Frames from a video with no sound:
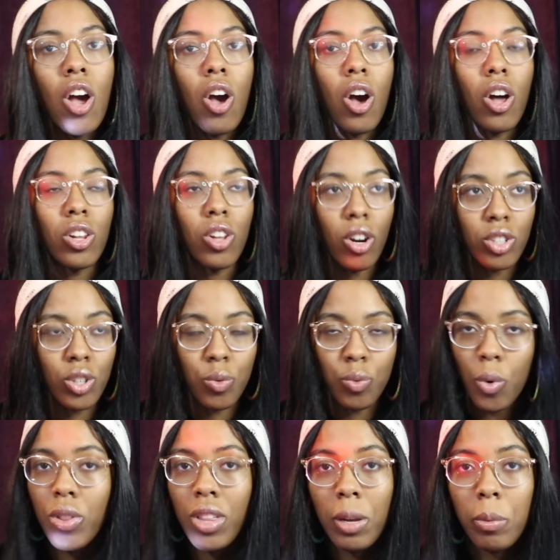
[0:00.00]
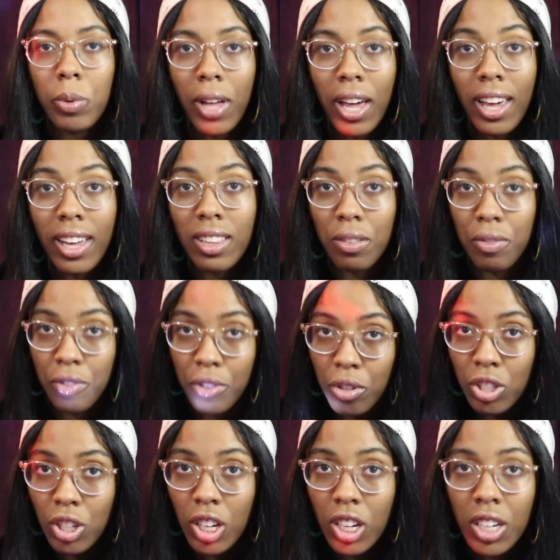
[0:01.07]
a larger role they play in the
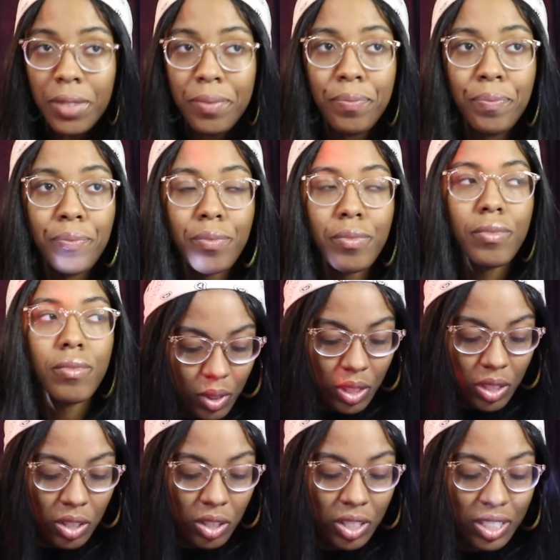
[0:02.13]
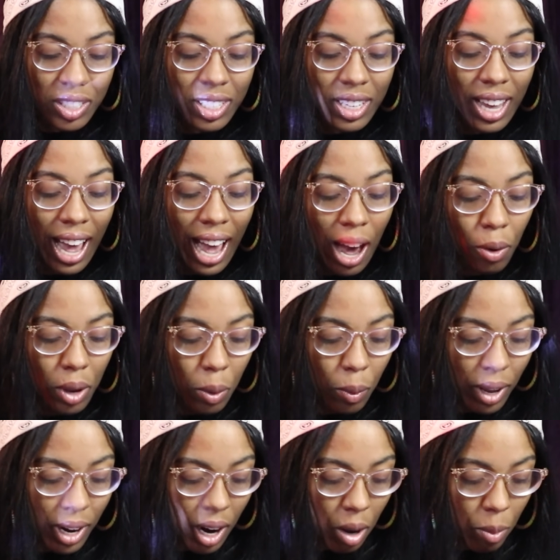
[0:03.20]
future. So to see how he
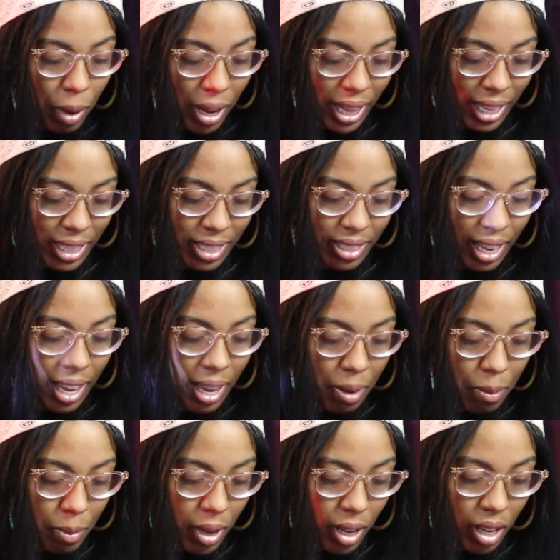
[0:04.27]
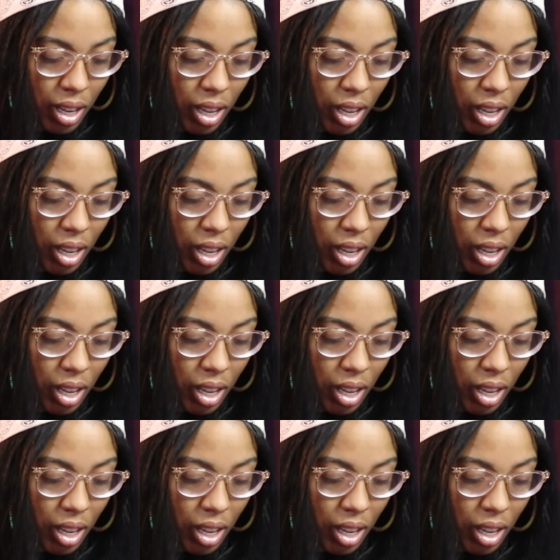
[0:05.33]
went out by that same